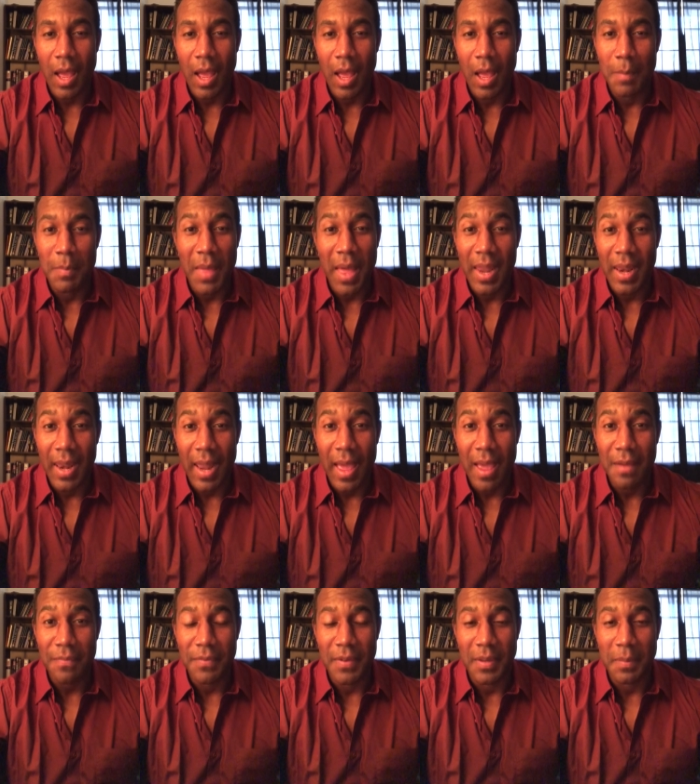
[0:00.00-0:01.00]
I'm not
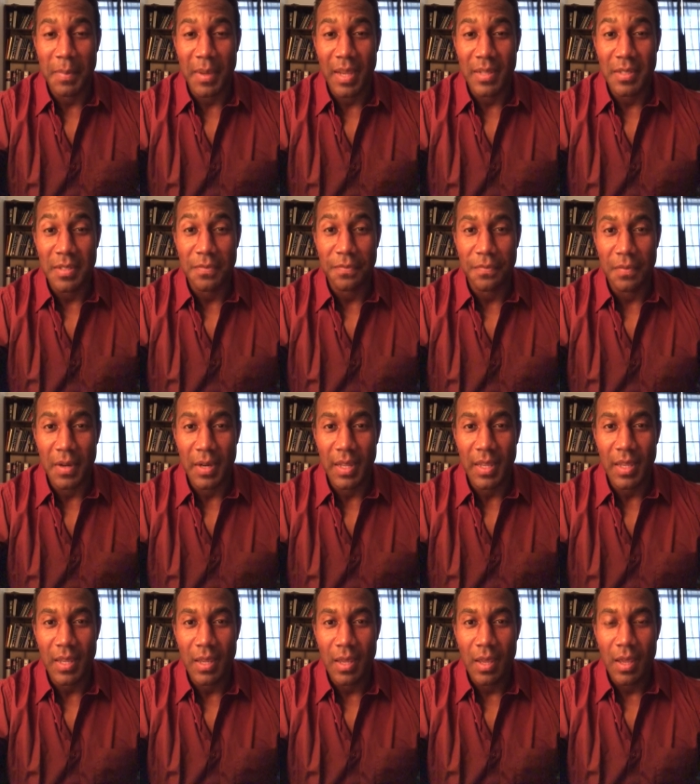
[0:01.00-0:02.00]
laughing because it's
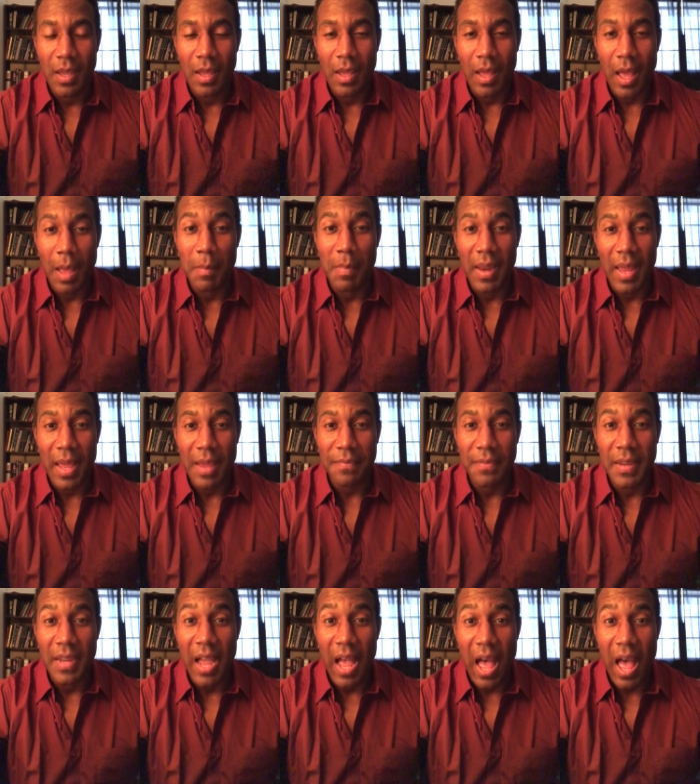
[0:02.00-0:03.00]
funny. I'm
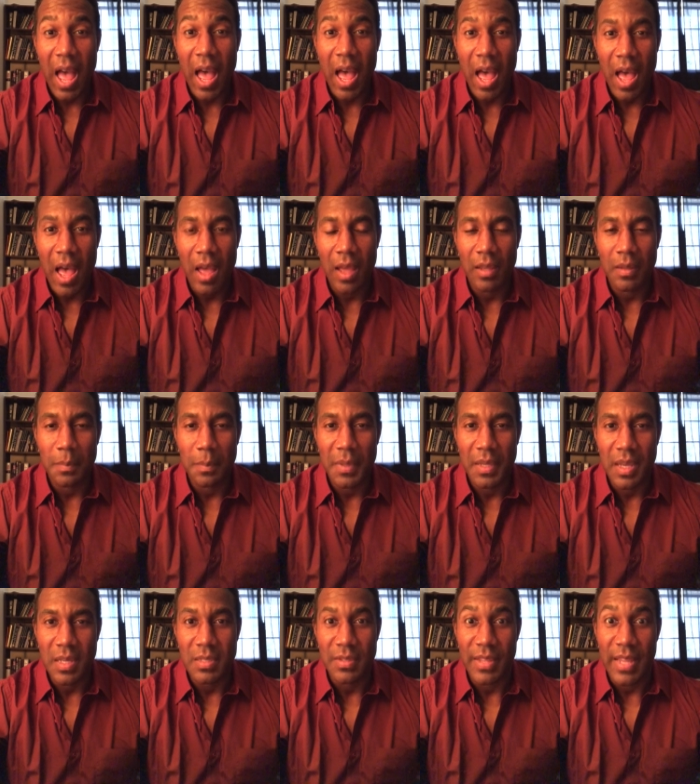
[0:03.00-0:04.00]
laughing ha ha
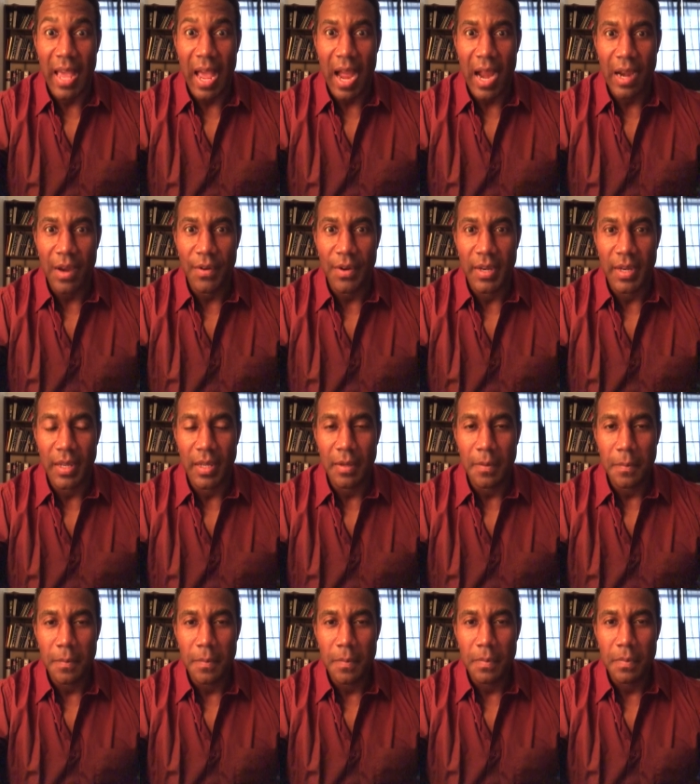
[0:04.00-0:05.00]
because of the irony
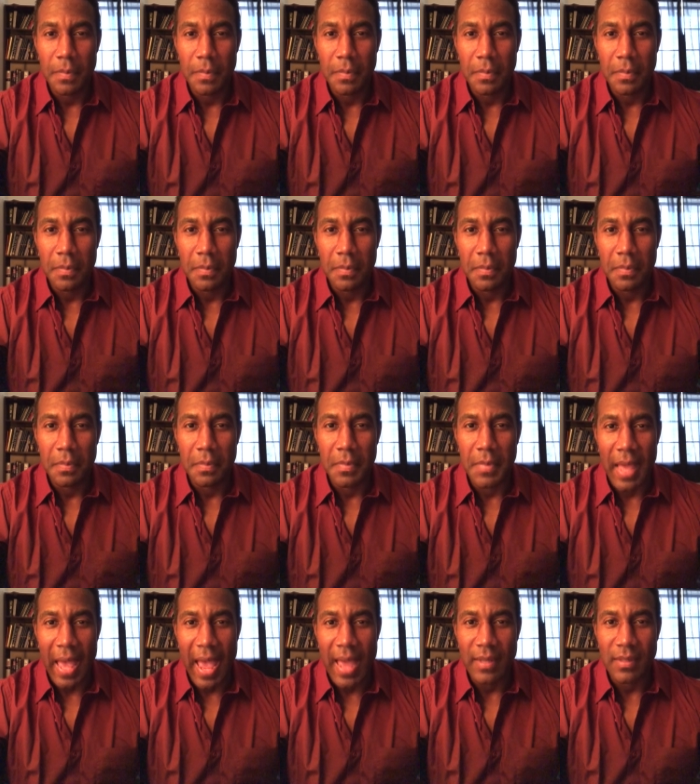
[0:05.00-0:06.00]

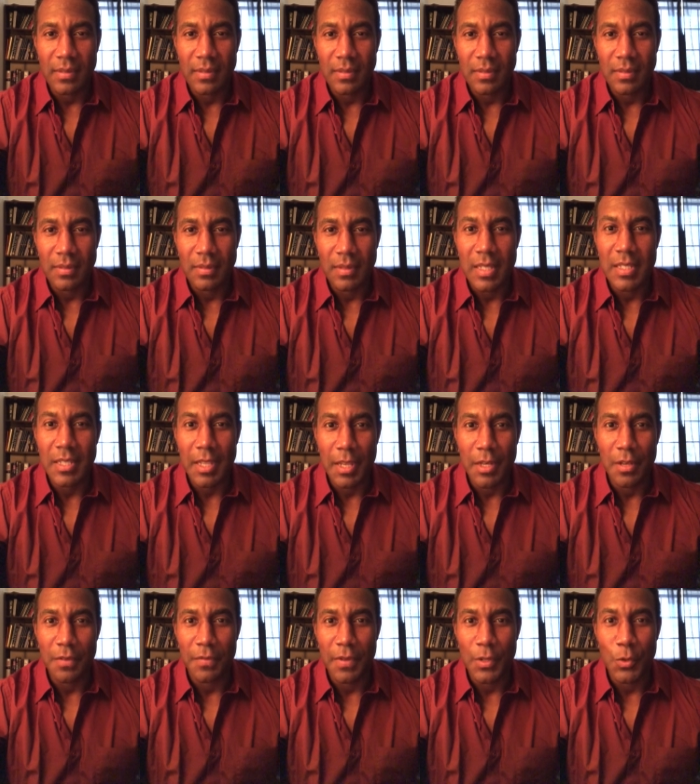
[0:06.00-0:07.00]
that this
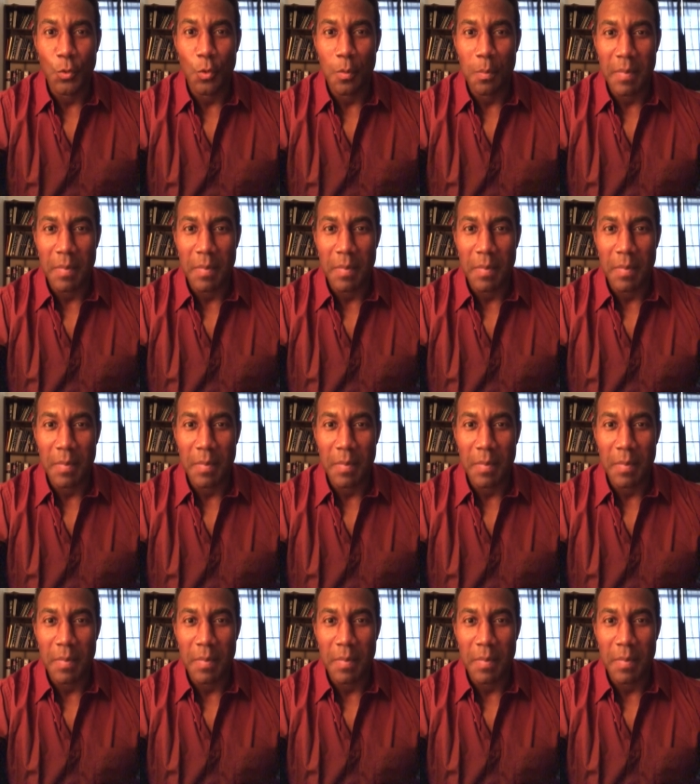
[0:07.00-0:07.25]
individual